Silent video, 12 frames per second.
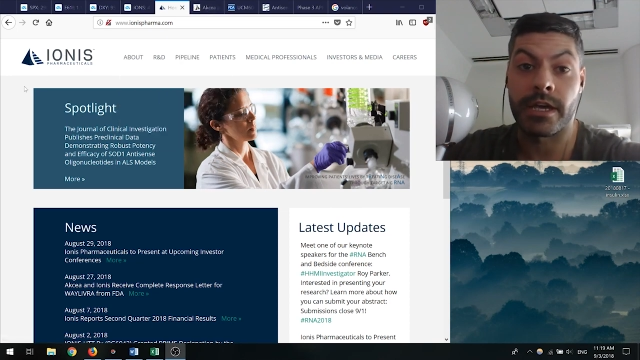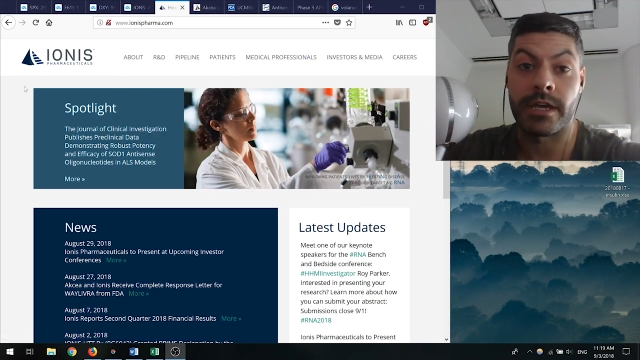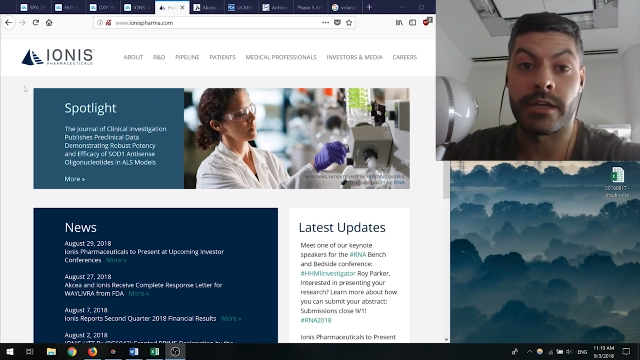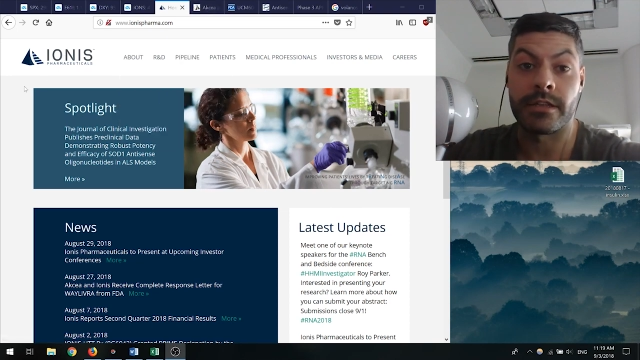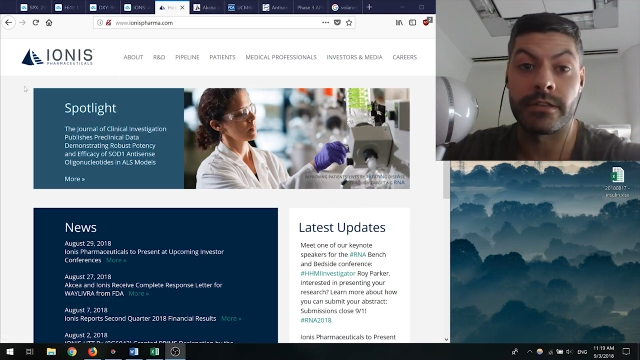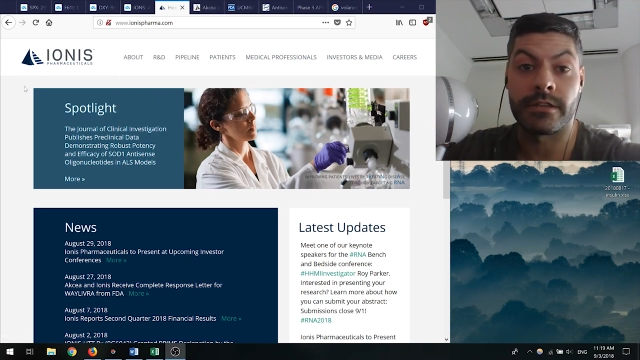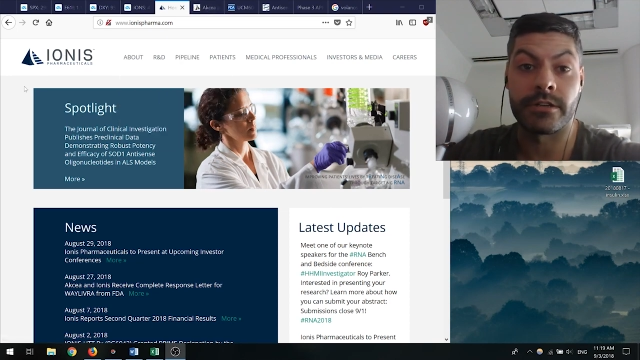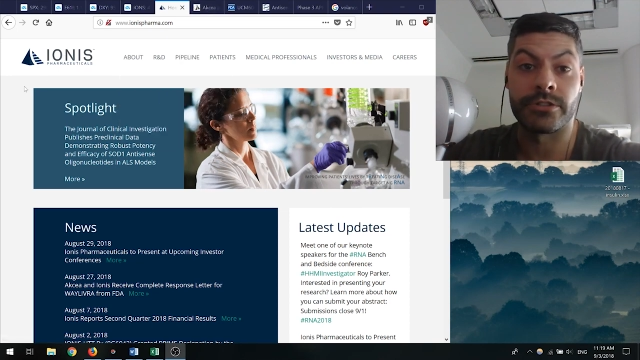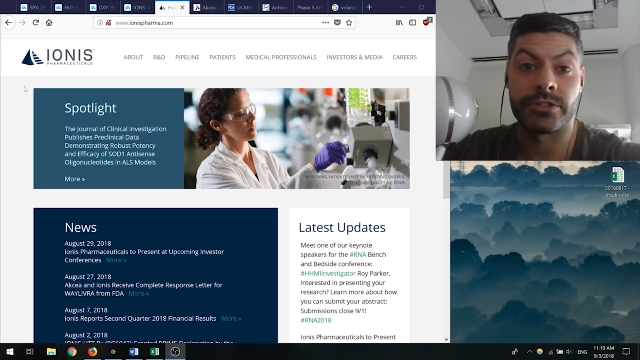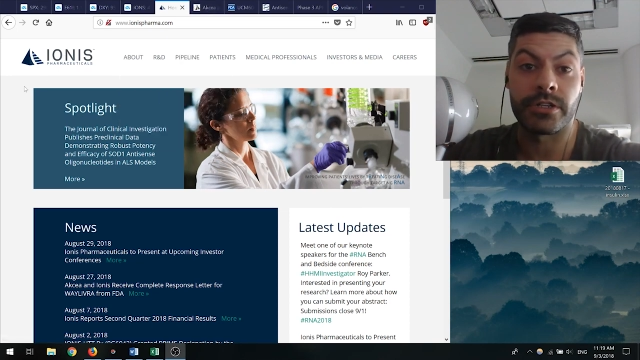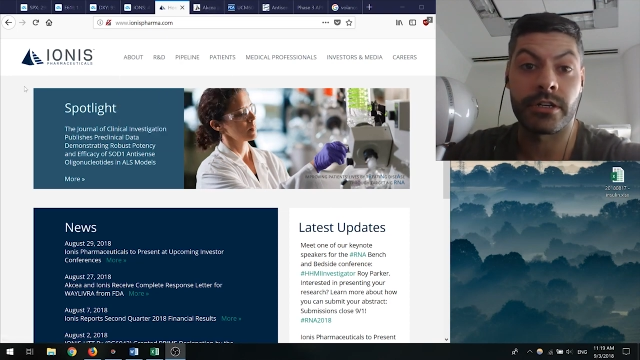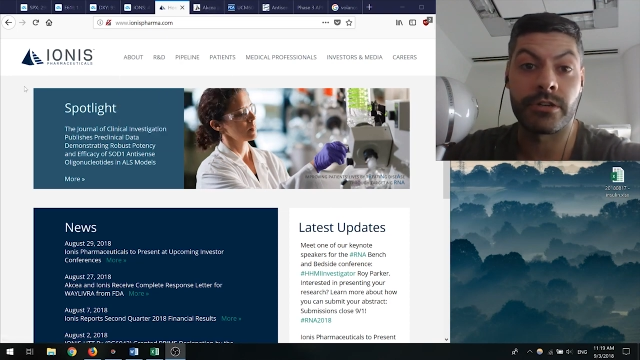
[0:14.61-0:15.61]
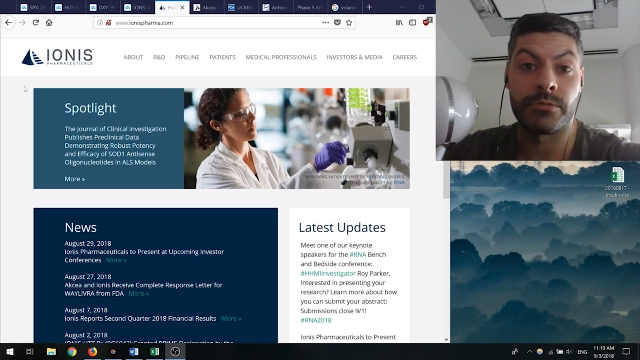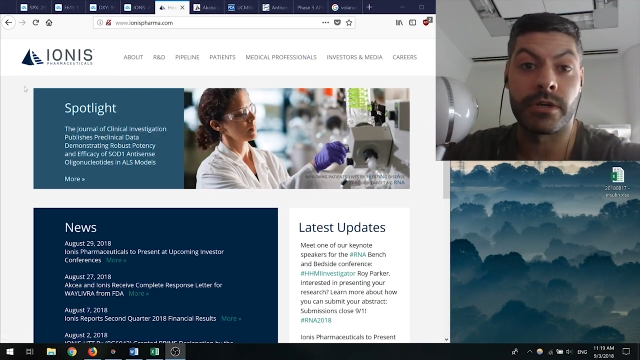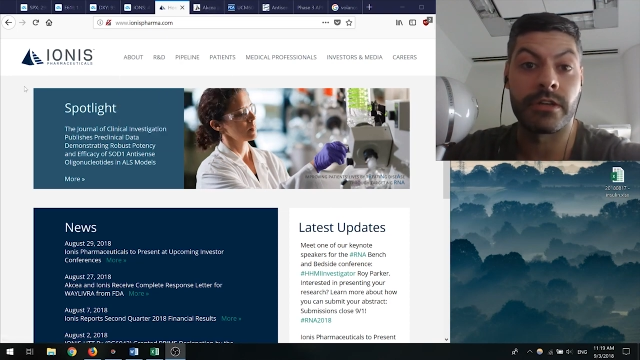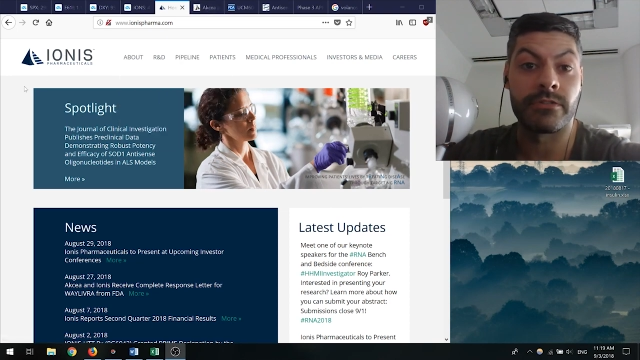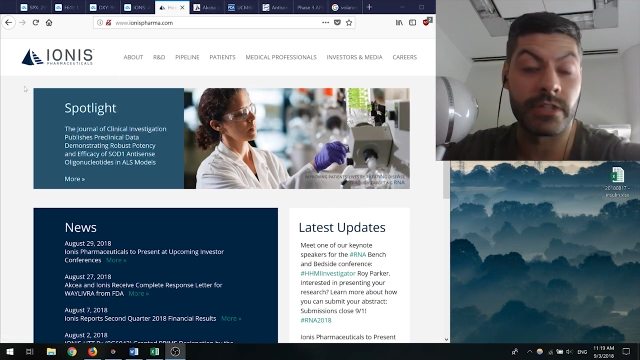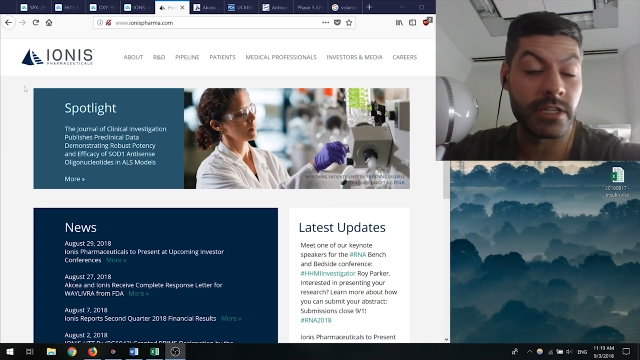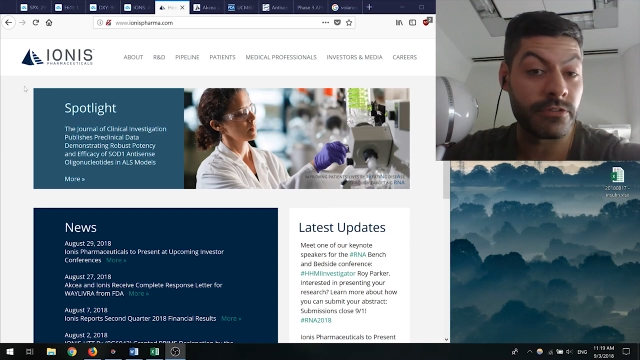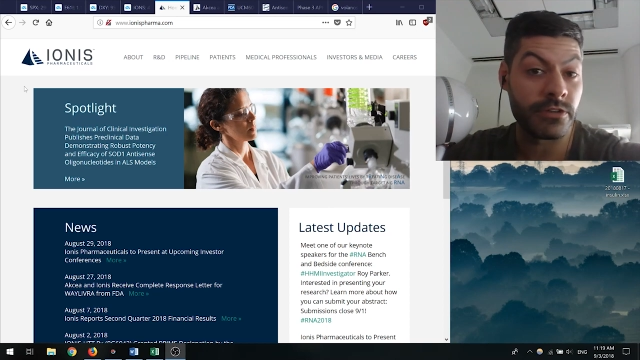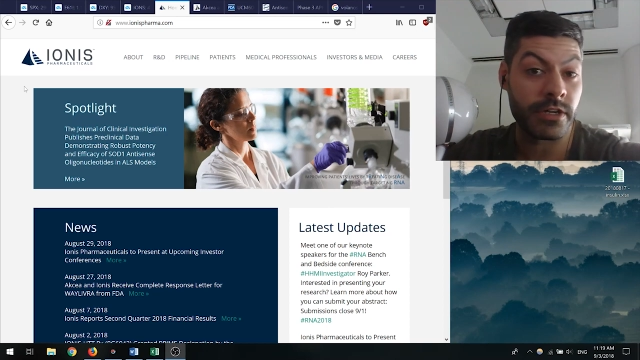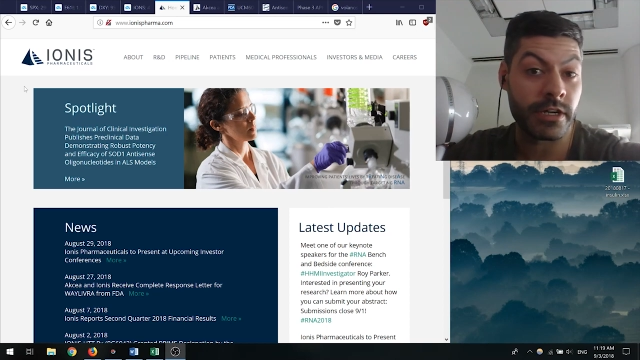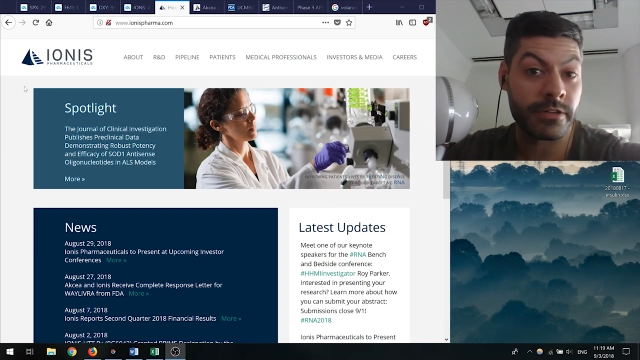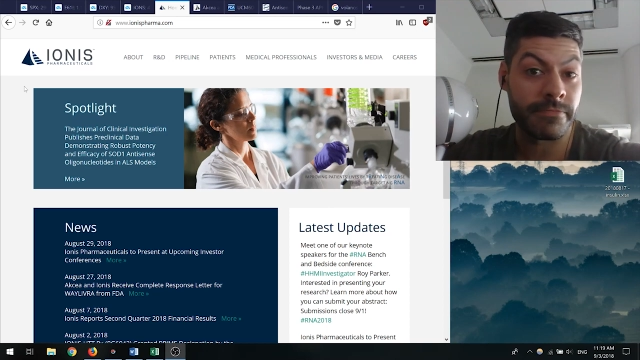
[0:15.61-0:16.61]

and their drug Waylivra,